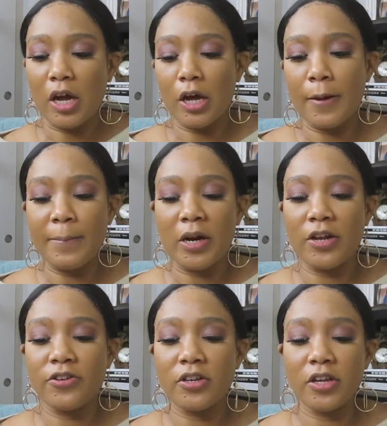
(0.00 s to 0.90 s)
Um, but
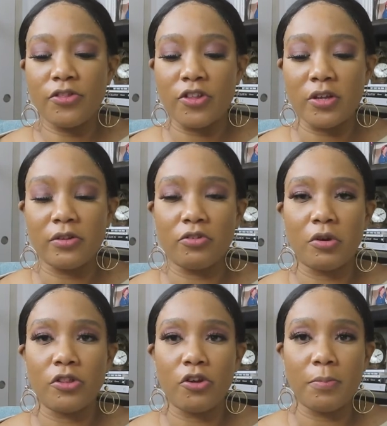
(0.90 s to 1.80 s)
I did get this
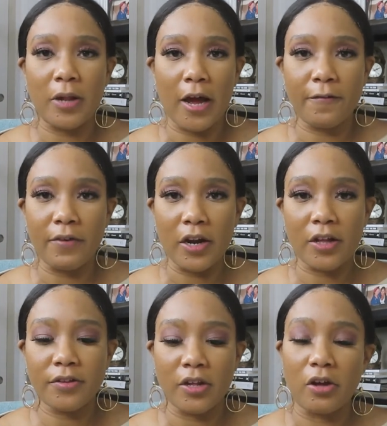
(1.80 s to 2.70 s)
during their Black
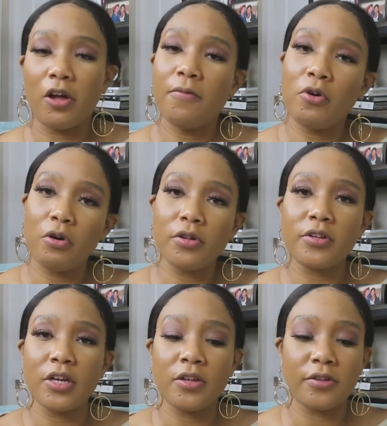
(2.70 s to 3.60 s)
Friday sale, of
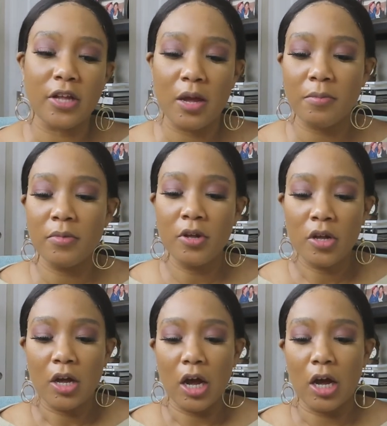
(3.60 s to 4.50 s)
course, in the same
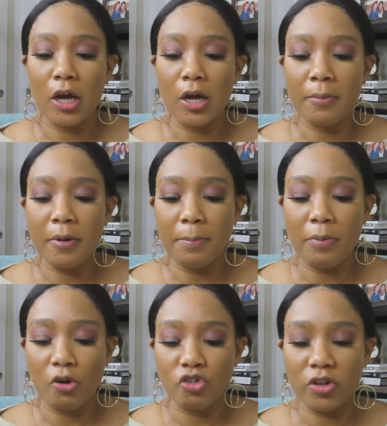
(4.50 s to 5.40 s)
um,
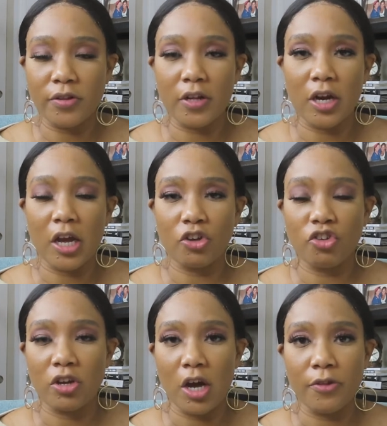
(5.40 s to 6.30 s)
purchase that I
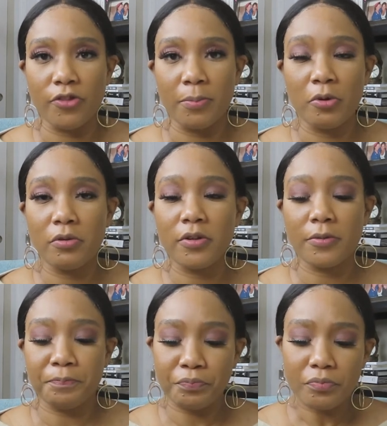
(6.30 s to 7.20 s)
actually got the boots.
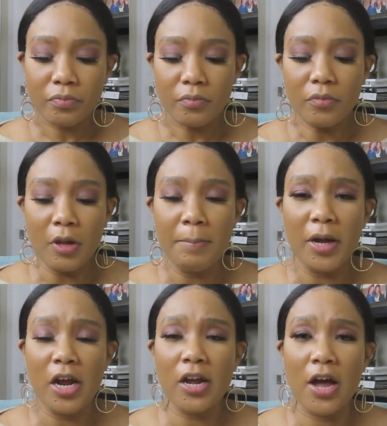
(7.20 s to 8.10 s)

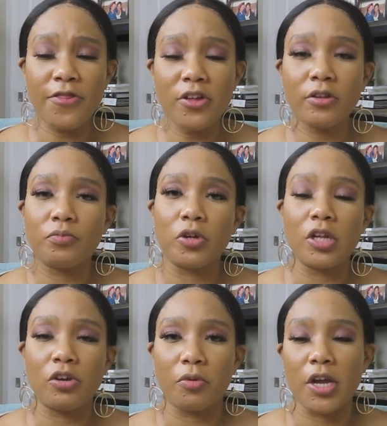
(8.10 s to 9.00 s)
But I got this
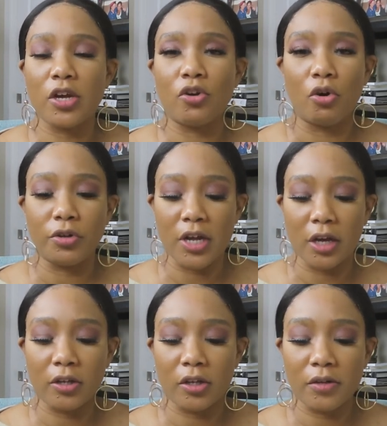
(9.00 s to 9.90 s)
really great gold
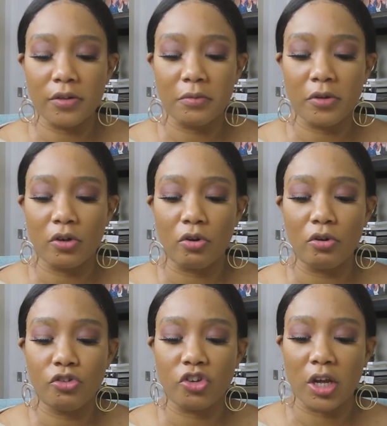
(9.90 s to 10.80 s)
necklace. It was a
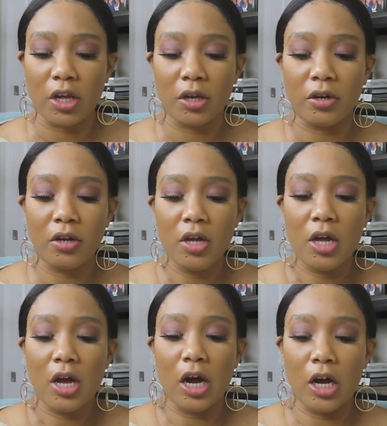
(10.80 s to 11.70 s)
gold chain,
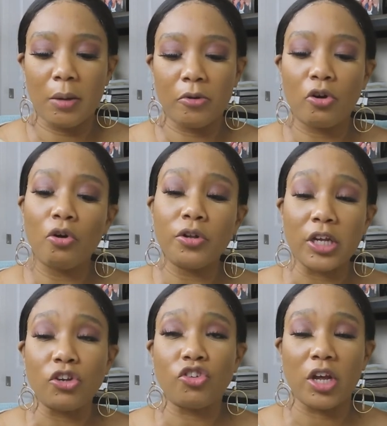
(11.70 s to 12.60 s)
um, a gold
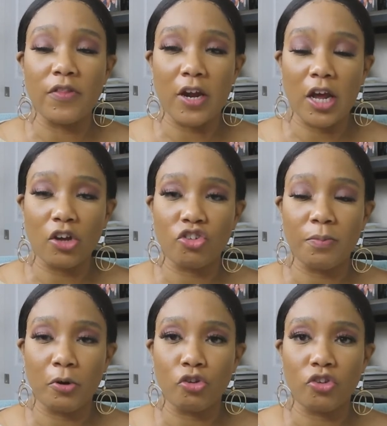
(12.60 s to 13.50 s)
link chain that I
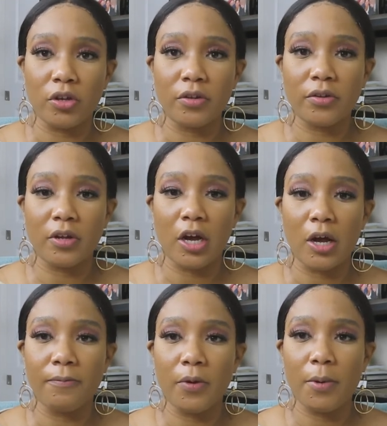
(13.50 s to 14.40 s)
actually purchased
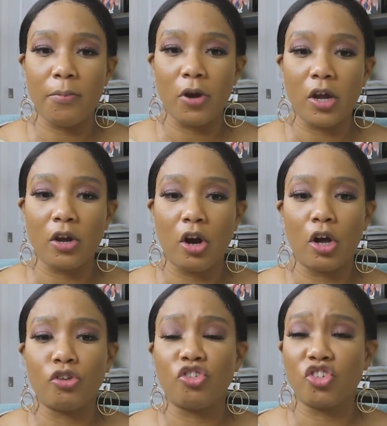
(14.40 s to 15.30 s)
um, from a brand
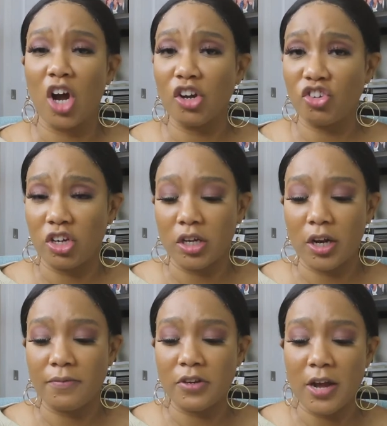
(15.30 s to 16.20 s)
called Shashi. And
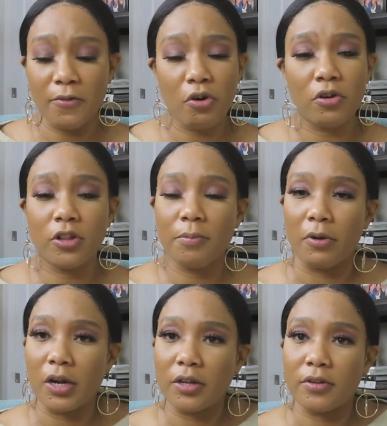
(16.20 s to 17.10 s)
I've never heard of the
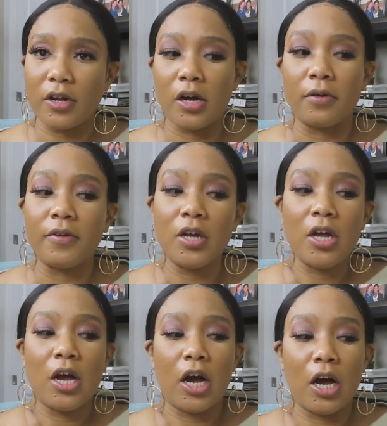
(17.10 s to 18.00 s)
brand itself,
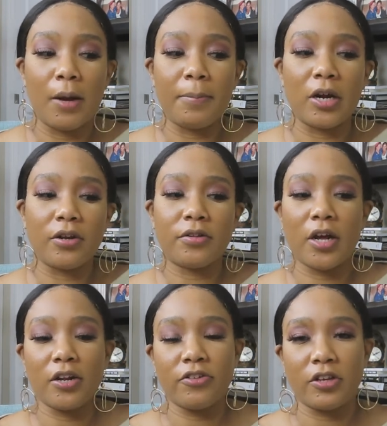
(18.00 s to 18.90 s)
um, but I
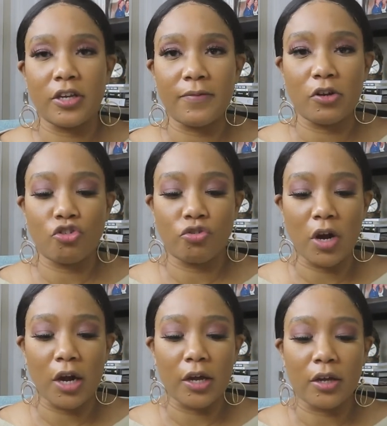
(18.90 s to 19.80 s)
decided to give it a
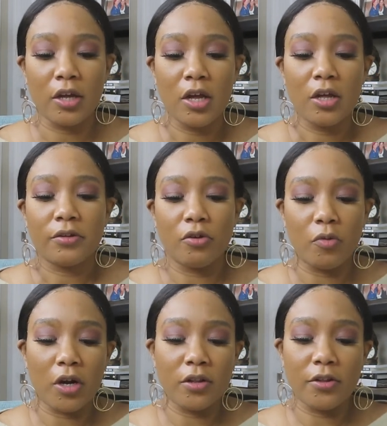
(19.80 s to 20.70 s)
try. So
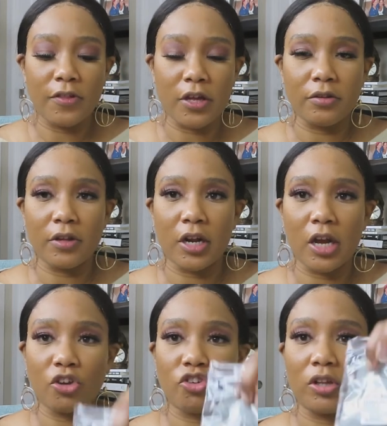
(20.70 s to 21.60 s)
one of the things that I
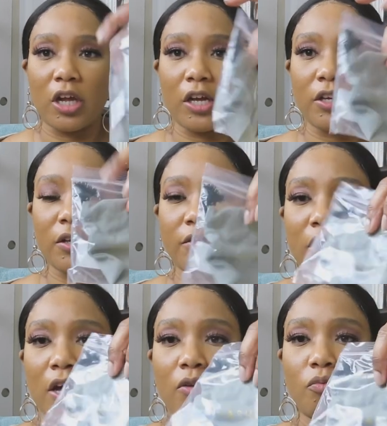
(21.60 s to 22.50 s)
actually like is
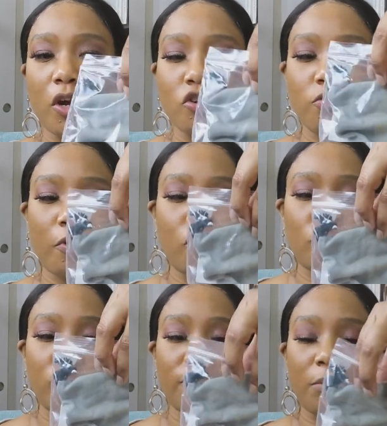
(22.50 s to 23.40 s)
that when you
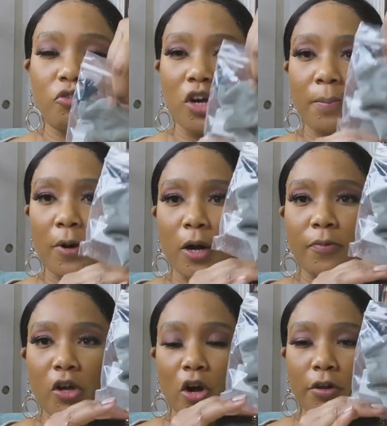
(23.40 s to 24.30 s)
purchase from
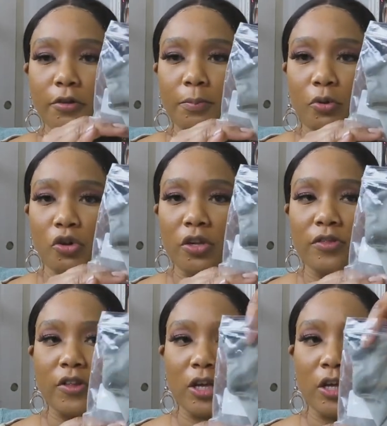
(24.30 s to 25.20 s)
Shopbop, they also
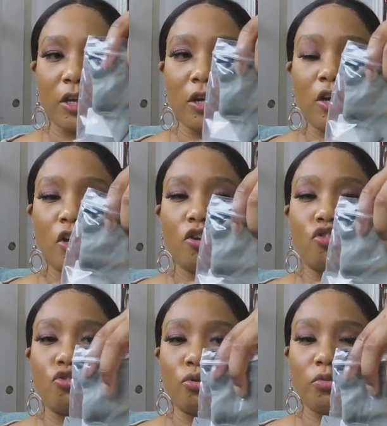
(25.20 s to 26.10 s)
put the
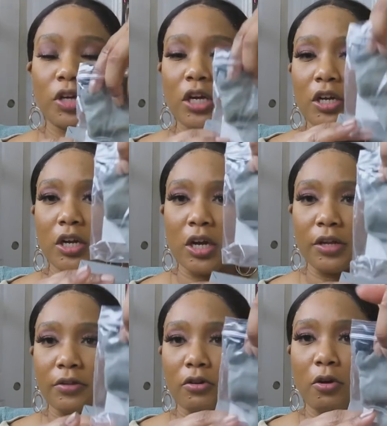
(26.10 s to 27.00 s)
jewelry in a
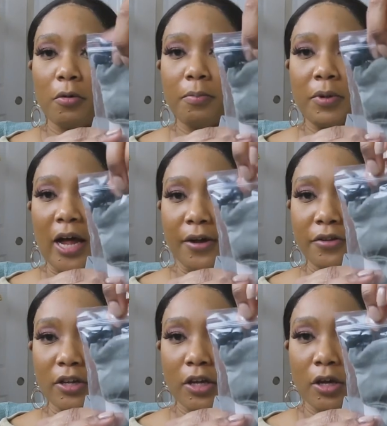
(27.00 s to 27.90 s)
nice little
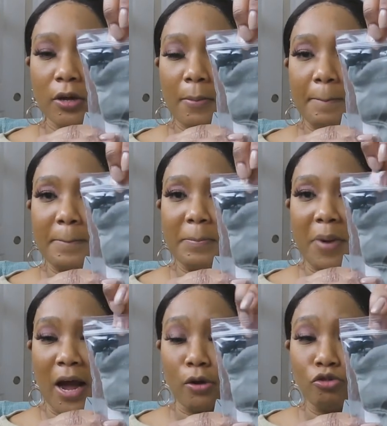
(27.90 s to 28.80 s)
plastic
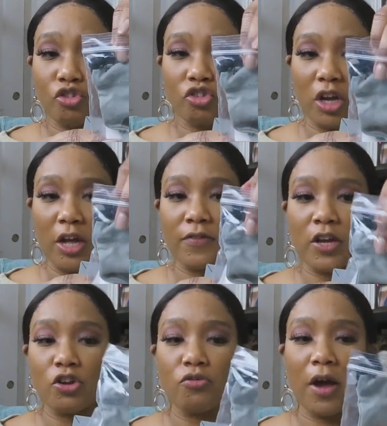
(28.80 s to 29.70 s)
pouch, and
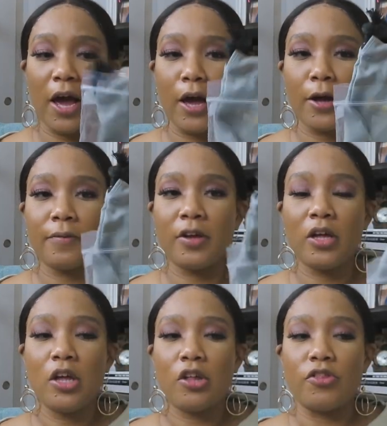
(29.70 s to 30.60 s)
then you have
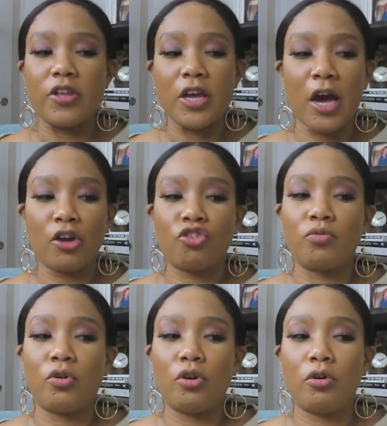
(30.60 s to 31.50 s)
the
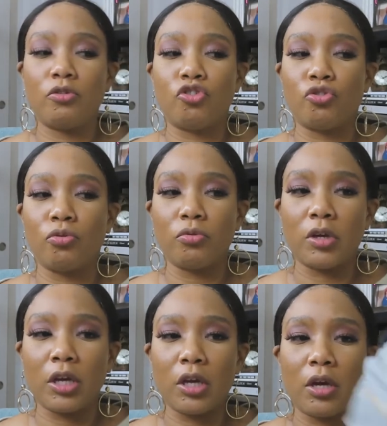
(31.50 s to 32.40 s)
actual
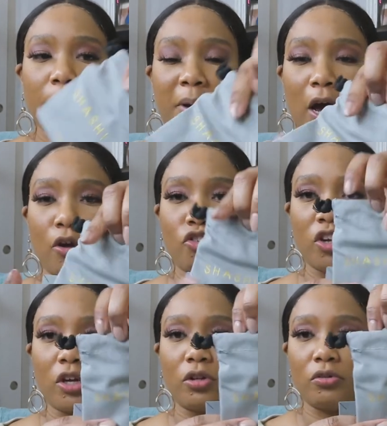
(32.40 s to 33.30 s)
jewelry pouch
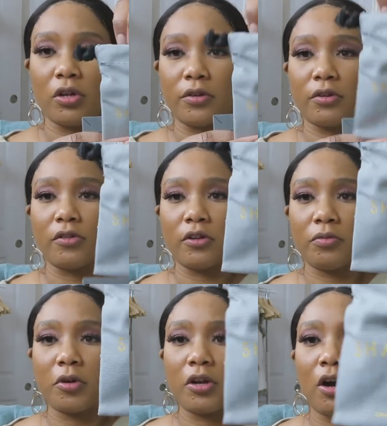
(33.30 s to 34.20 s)
included. So
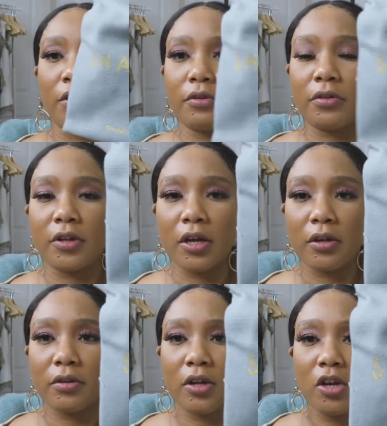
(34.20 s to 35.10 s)
this one also
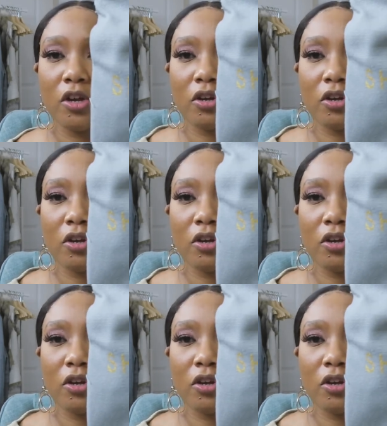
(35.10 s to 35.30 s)
says